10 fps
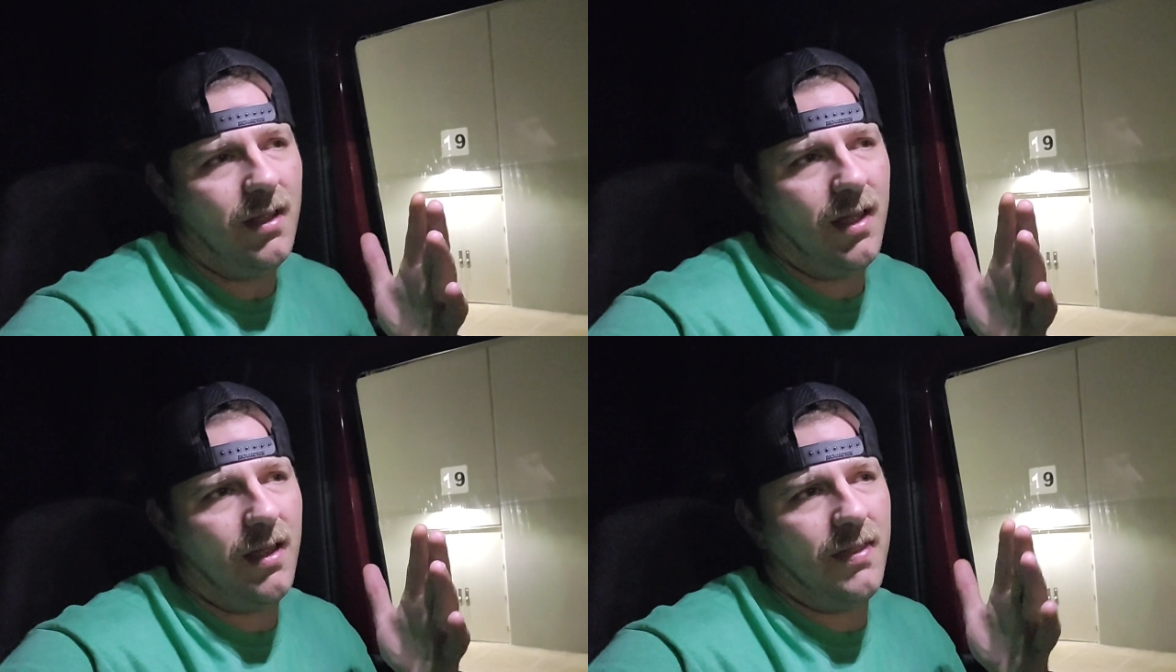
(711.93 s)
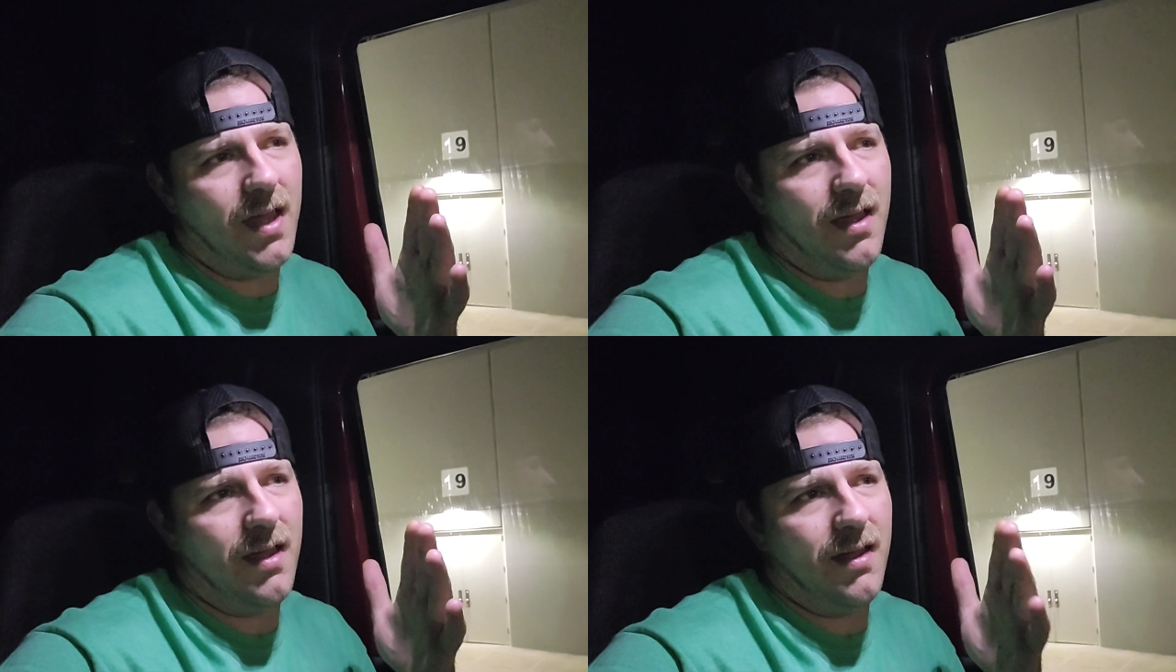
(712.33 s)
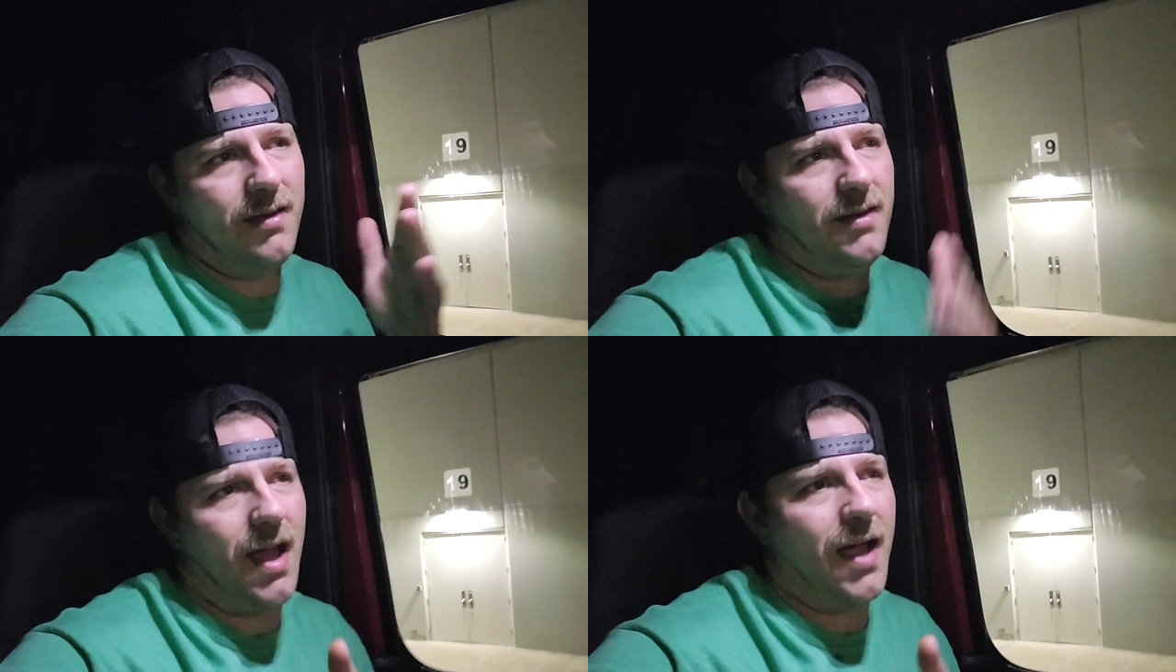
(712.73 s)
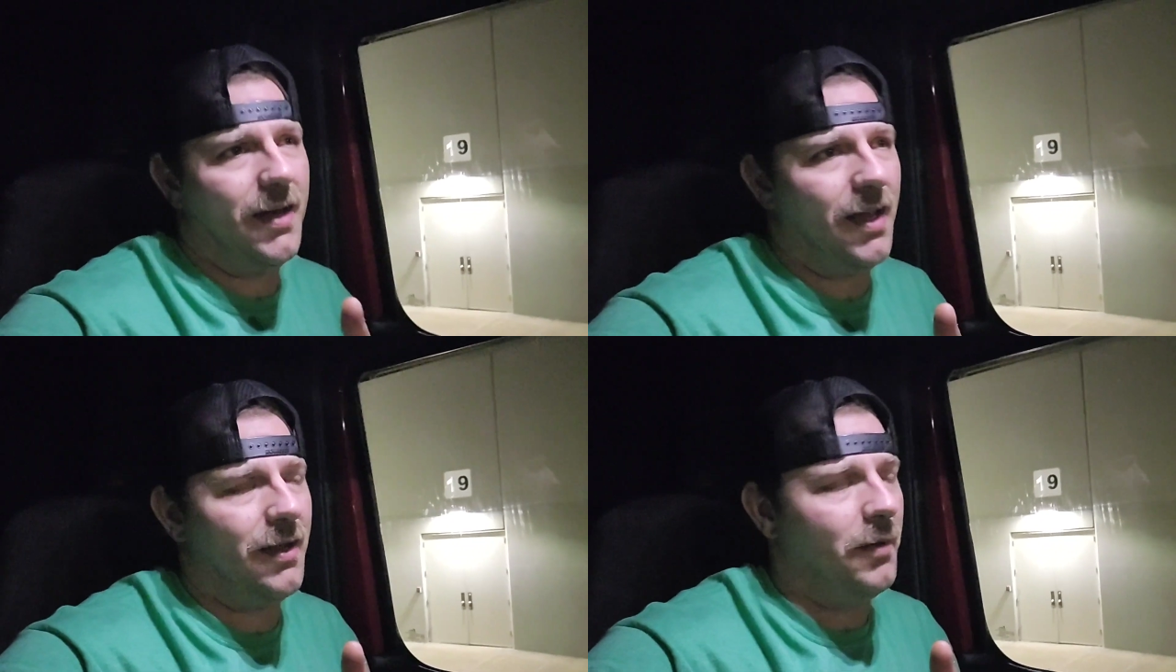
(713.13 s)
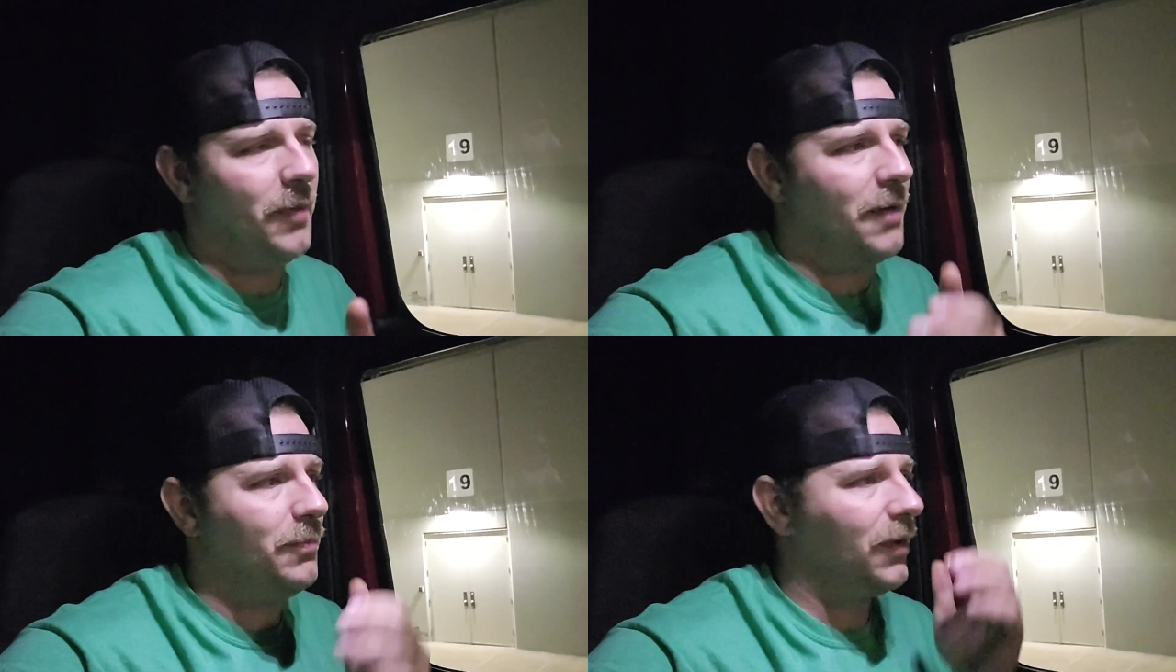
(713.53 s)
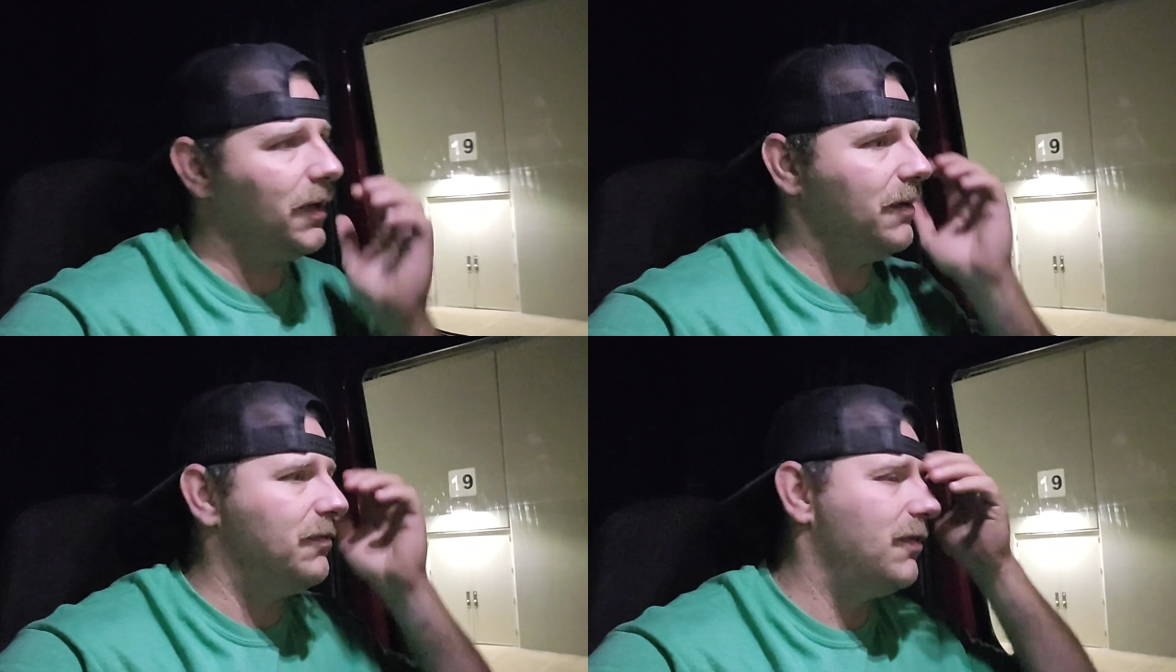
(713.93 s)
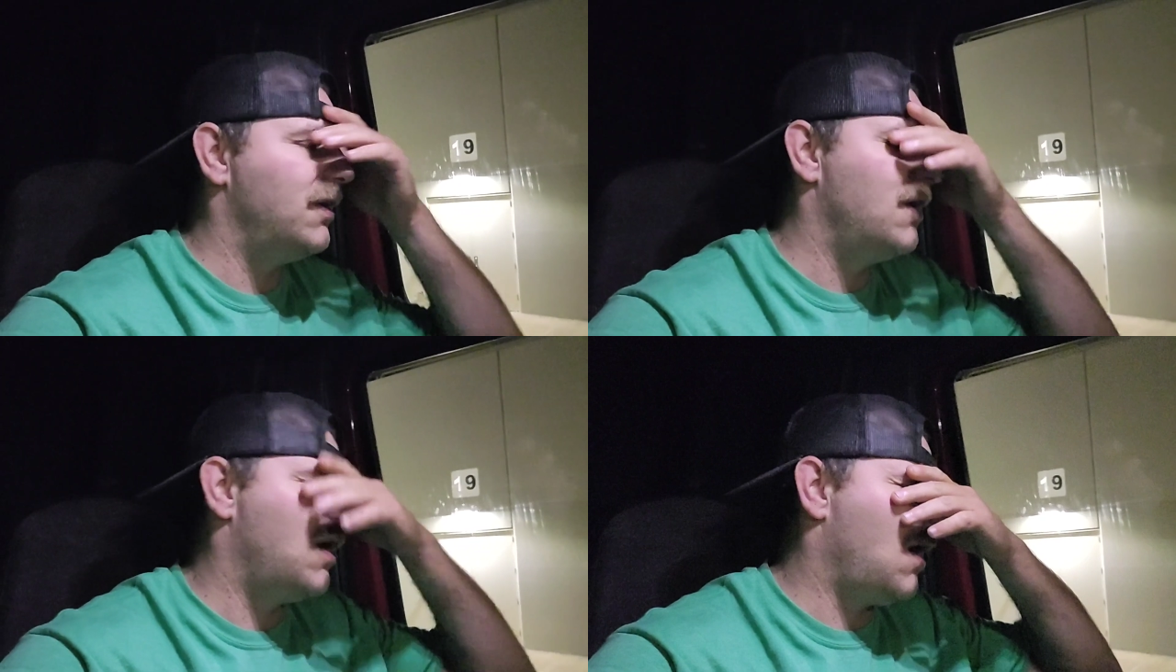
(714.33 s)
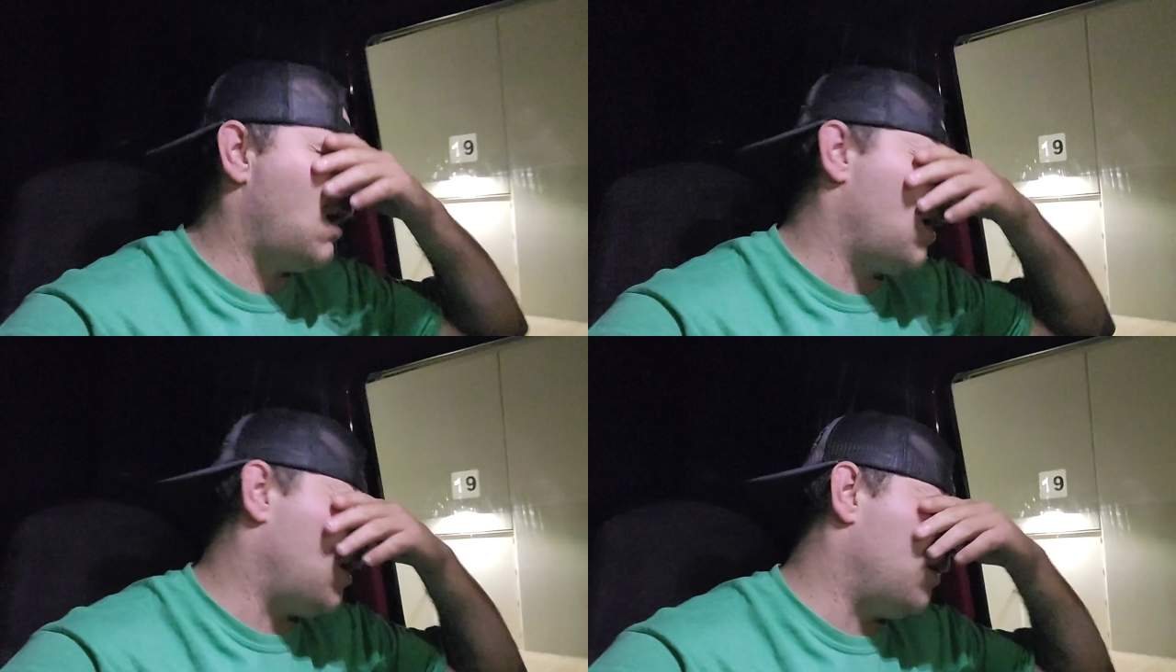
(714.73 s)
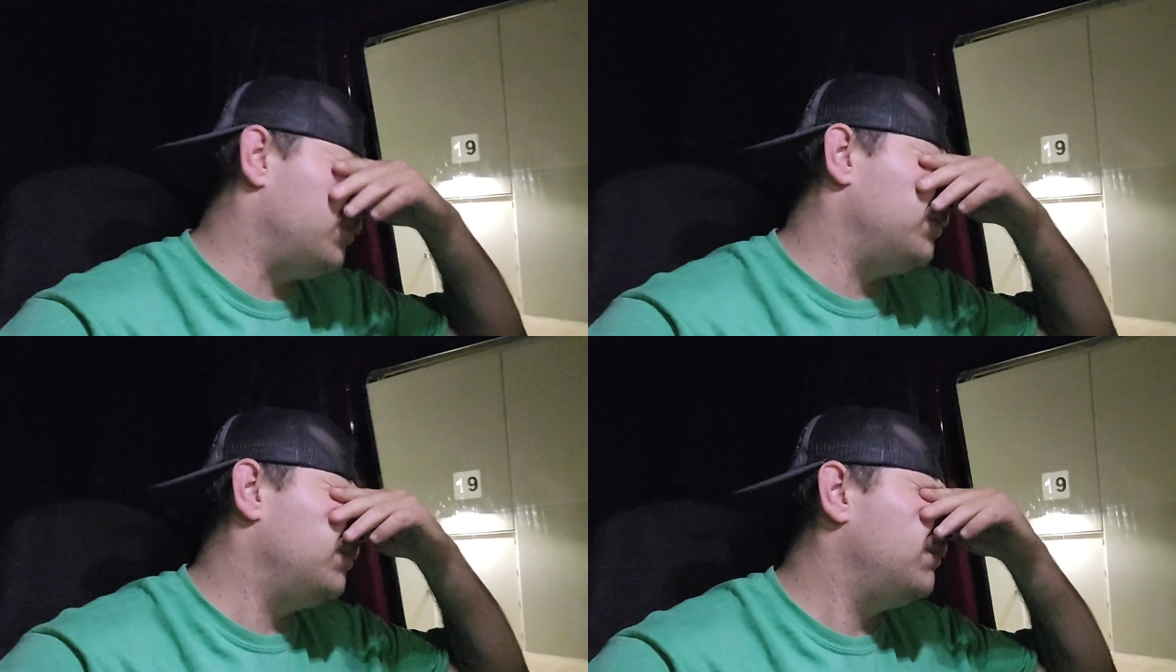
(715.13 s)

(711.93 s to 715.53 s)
and then 9 a.m. I believe. Um,